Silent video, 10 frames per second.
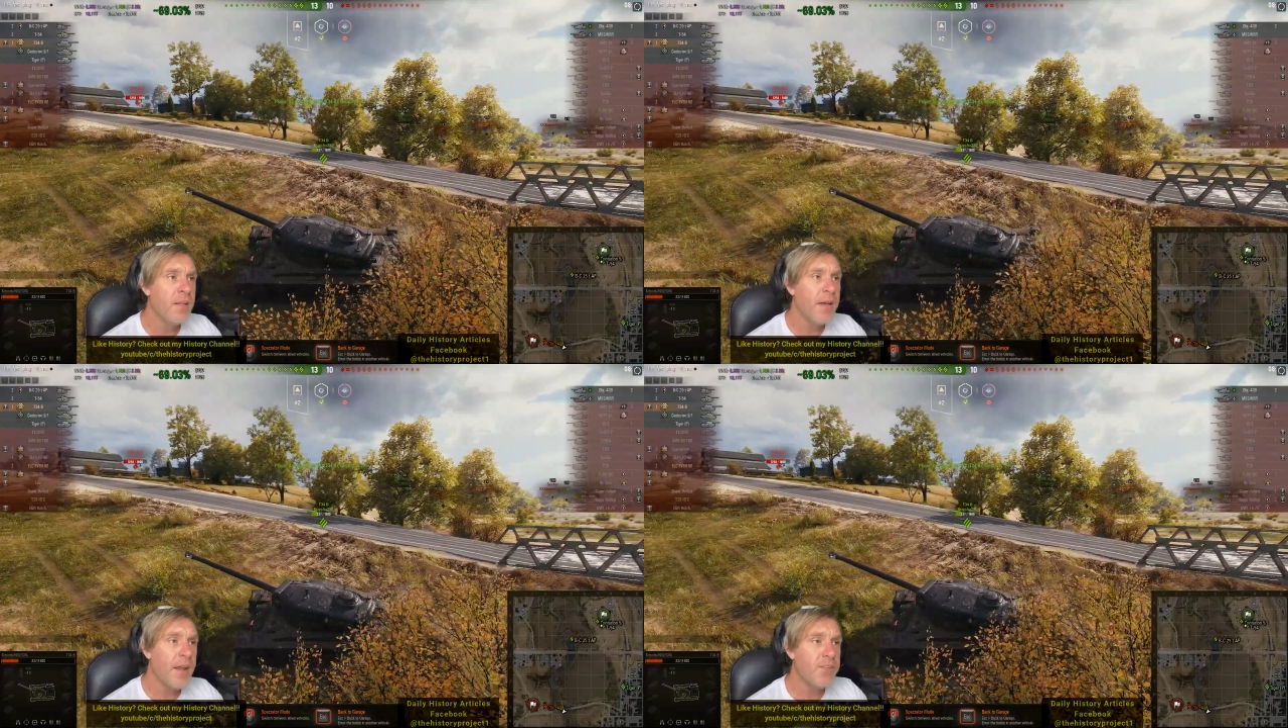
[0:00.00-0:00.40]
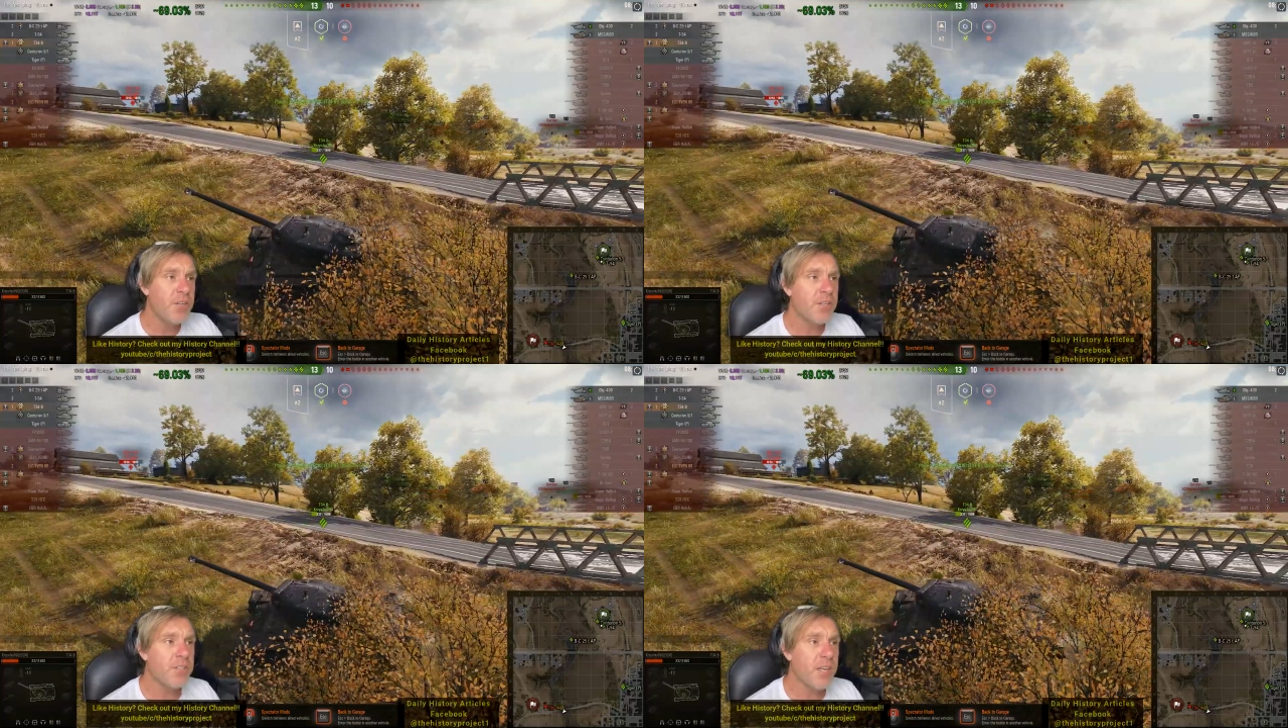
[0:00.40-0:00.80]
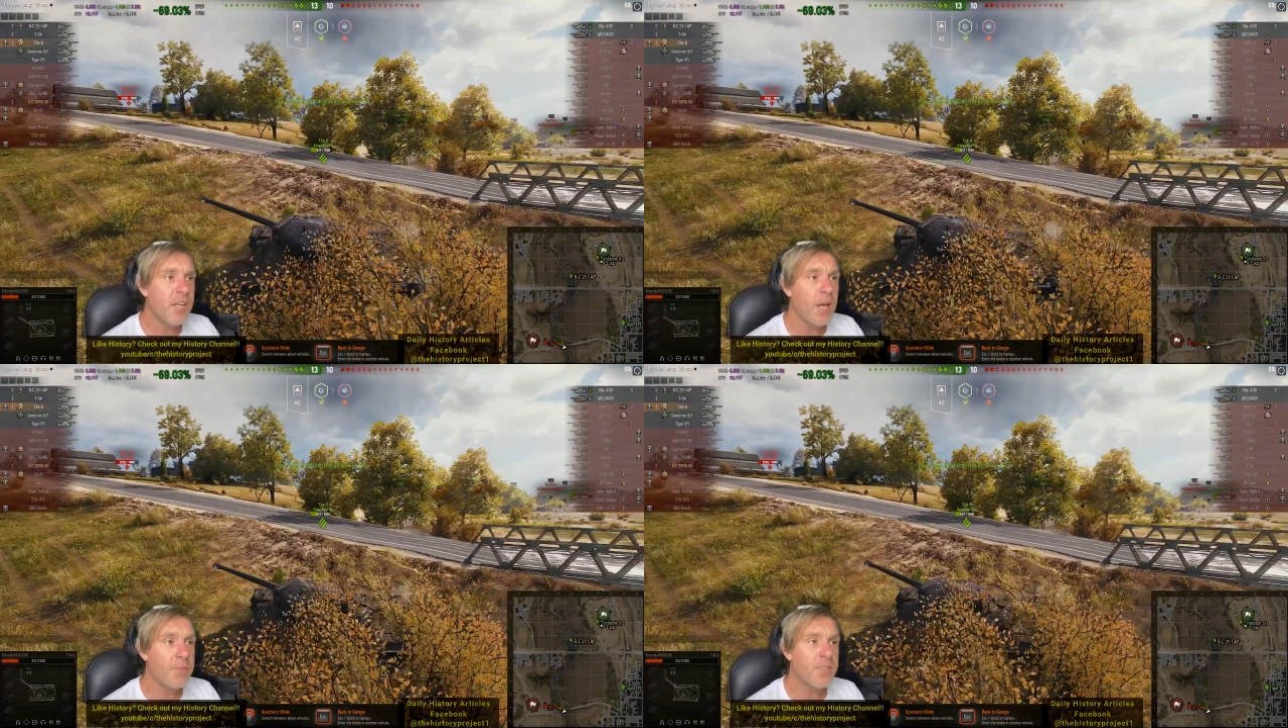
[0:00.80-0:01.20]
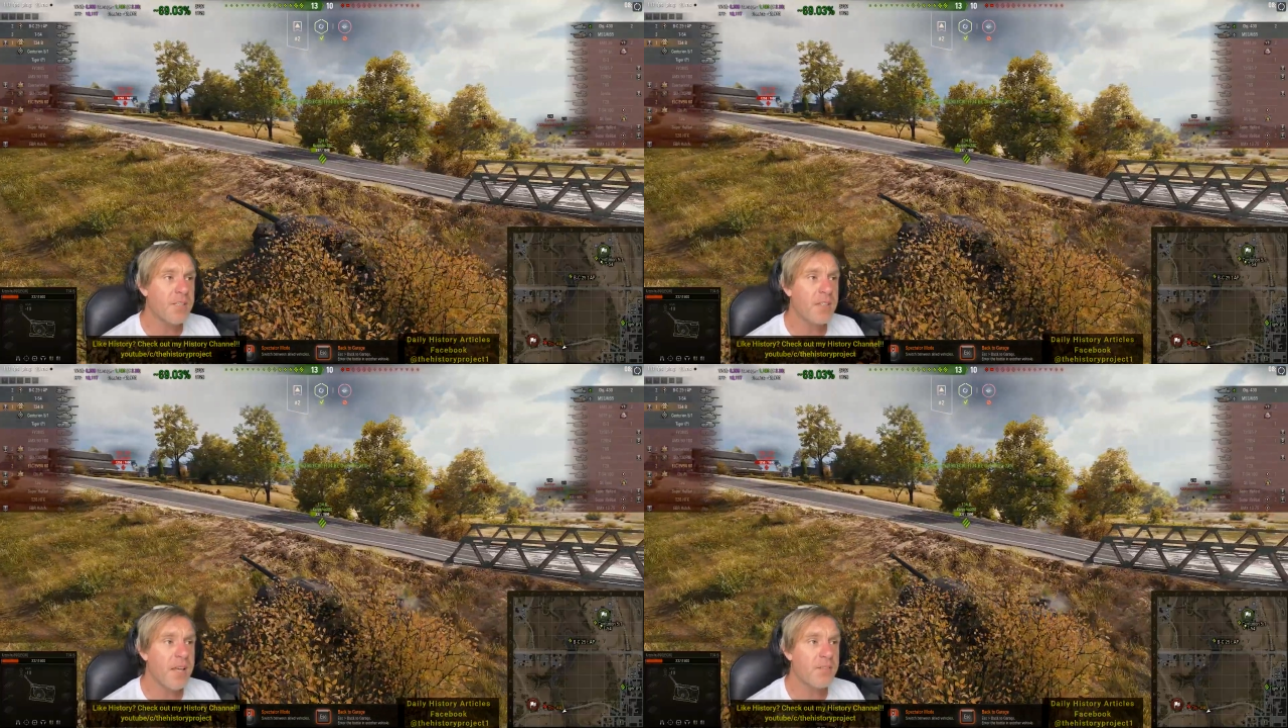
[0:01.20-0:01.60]
And as you can see, I'm
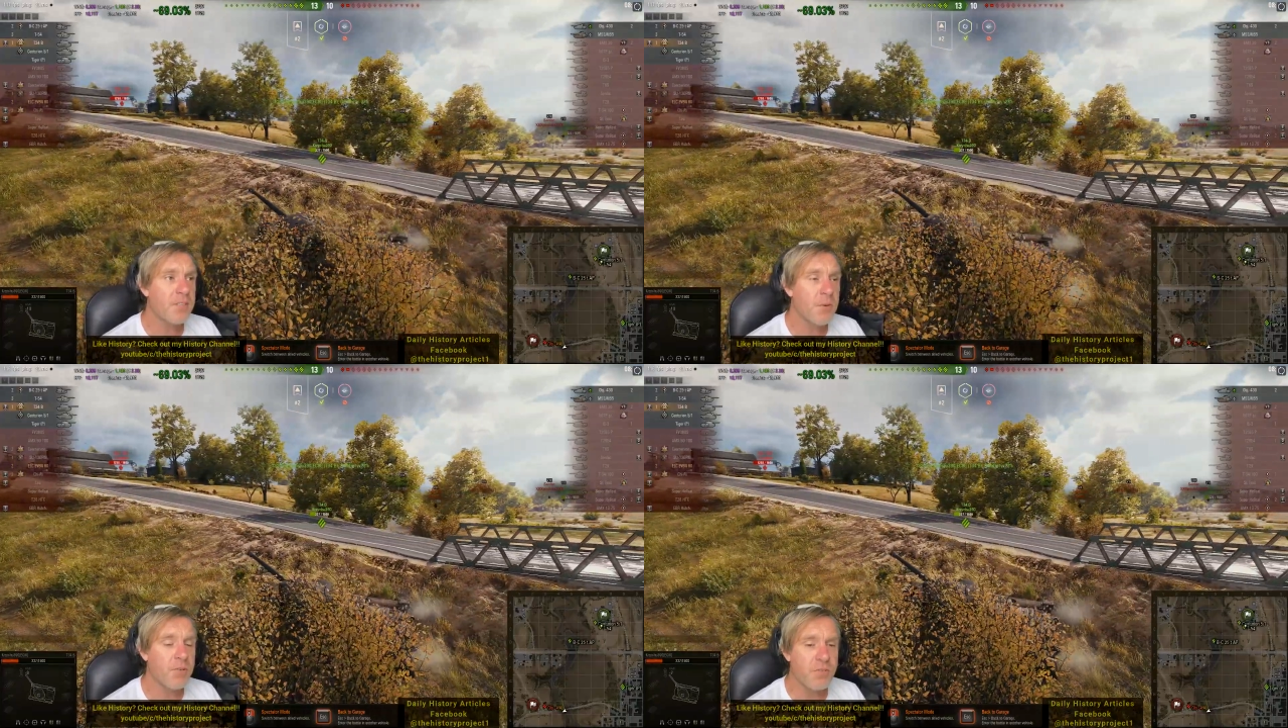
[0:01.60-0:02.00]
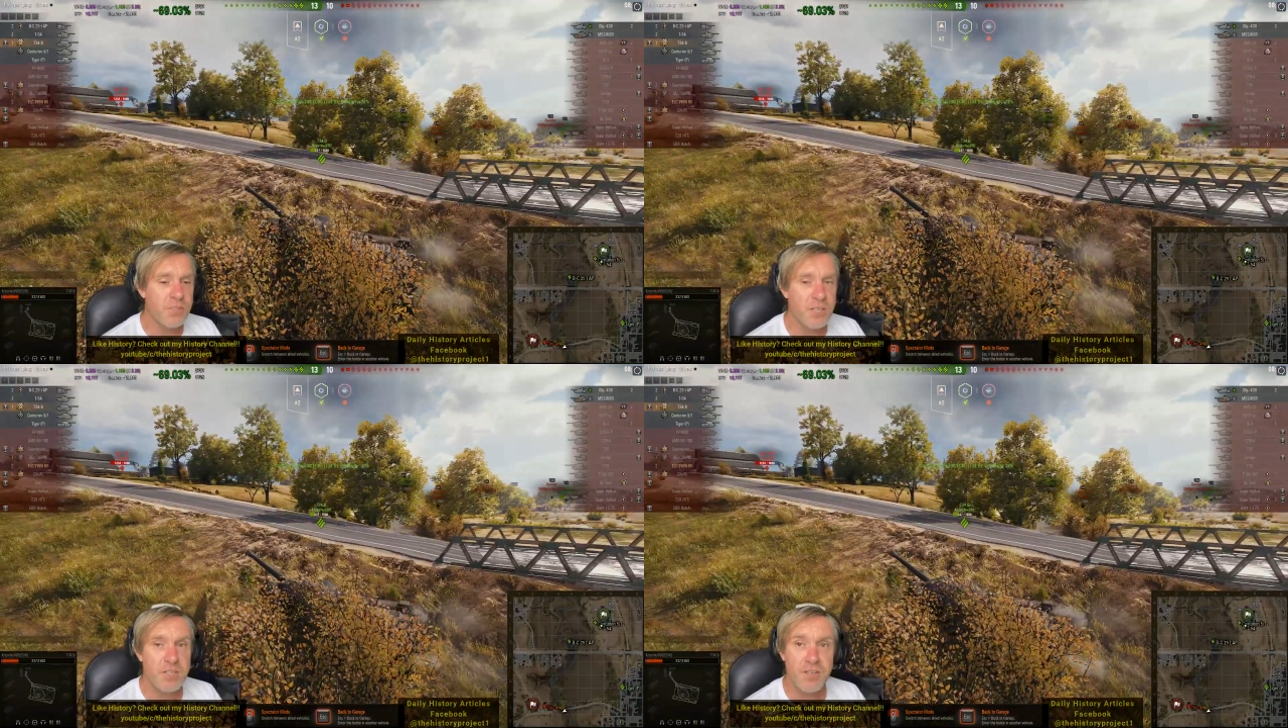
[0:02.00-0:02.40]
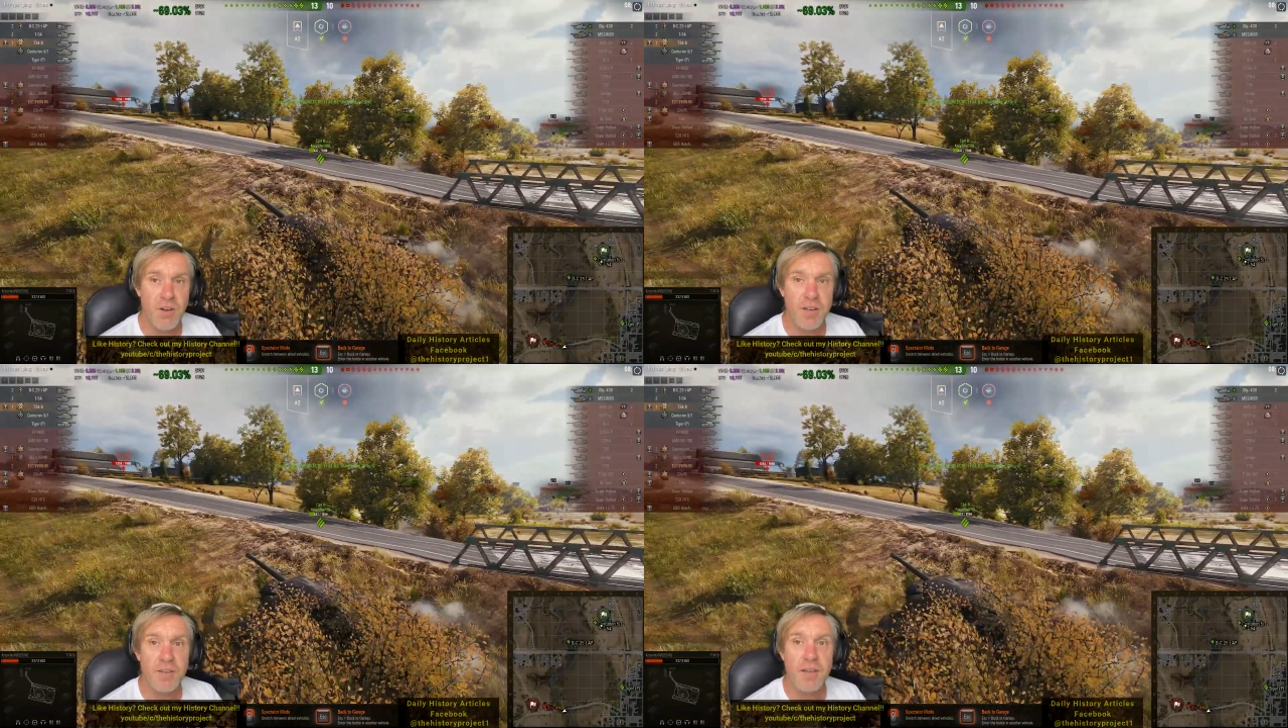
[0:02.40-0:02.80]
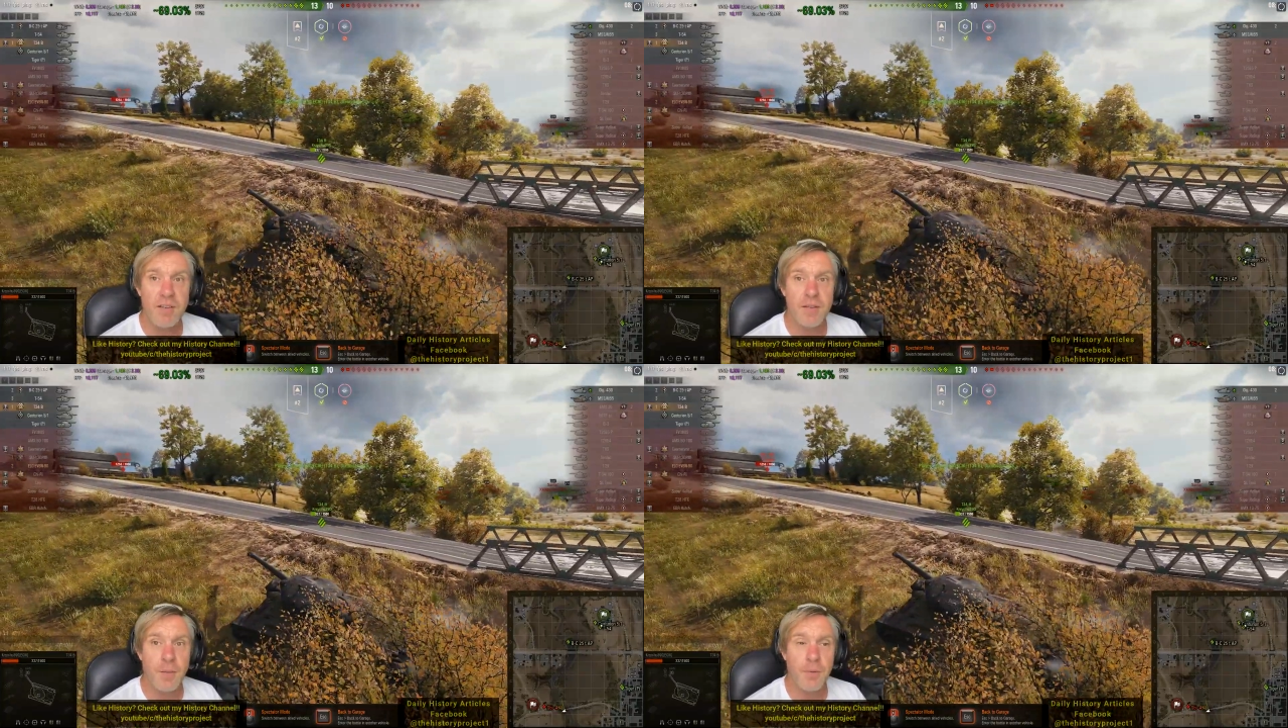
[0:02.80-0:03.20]
6,269
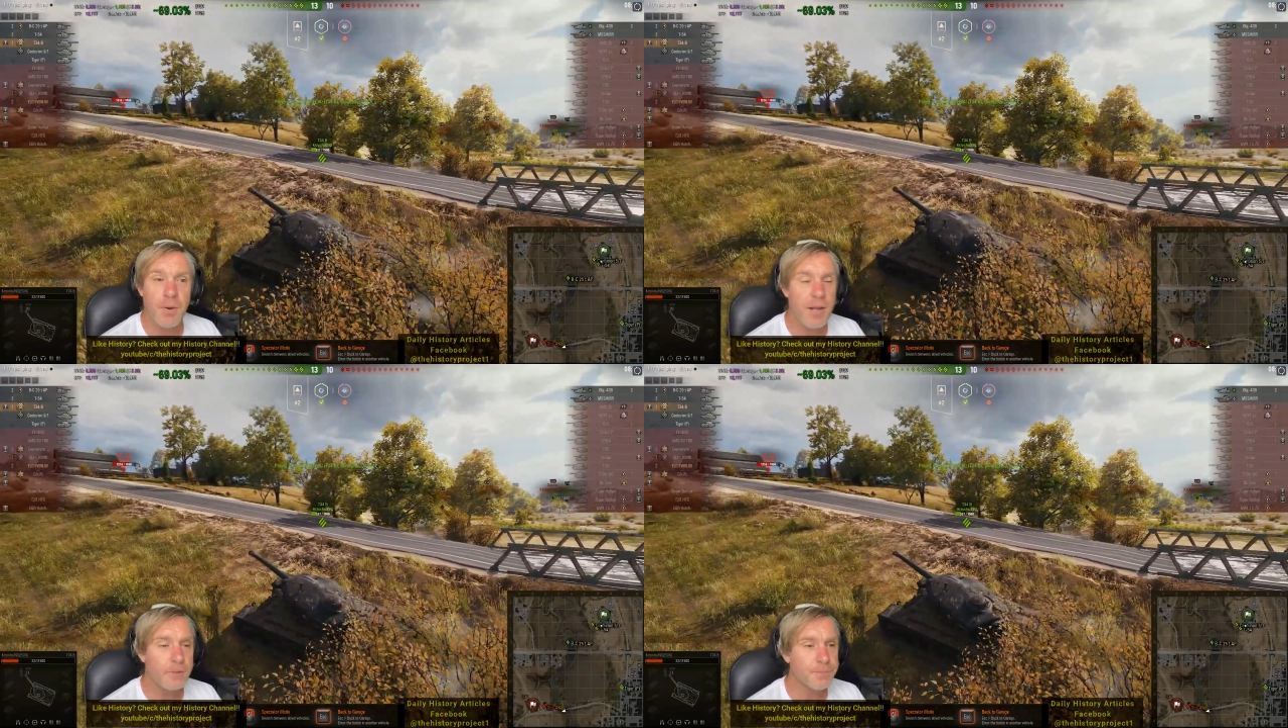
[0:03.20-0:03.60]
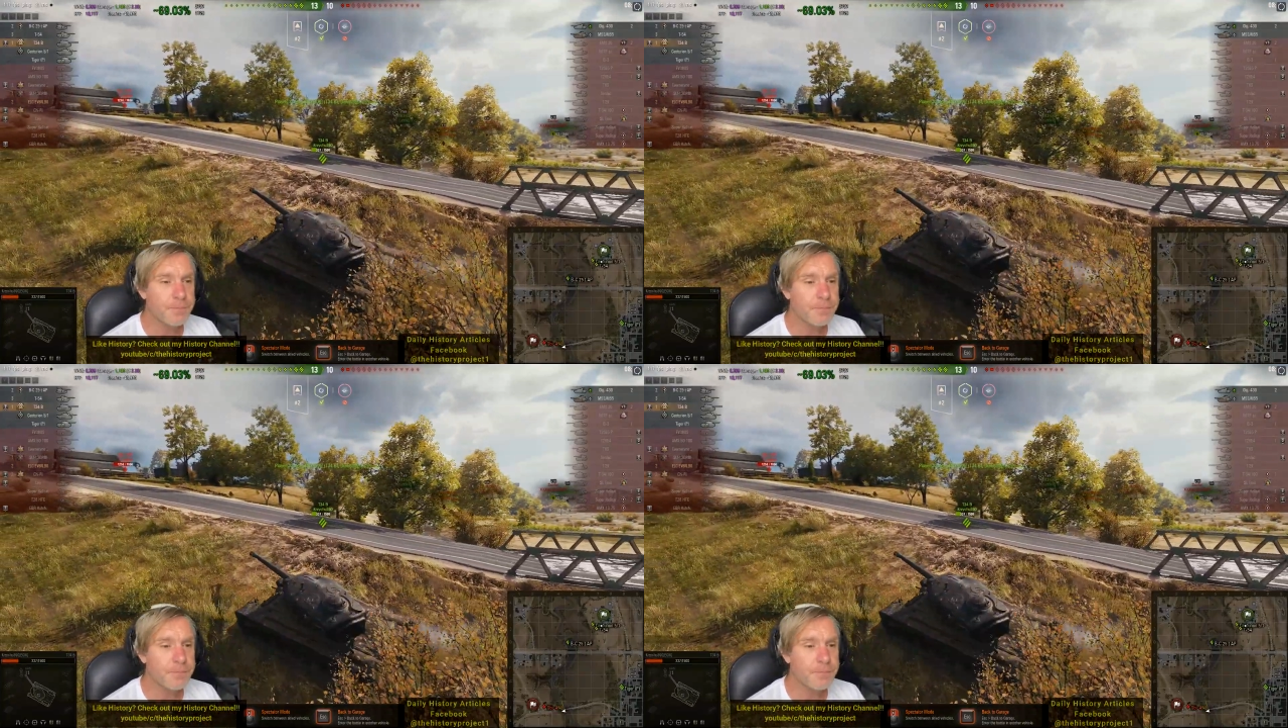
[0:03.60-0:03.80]
in the WN8.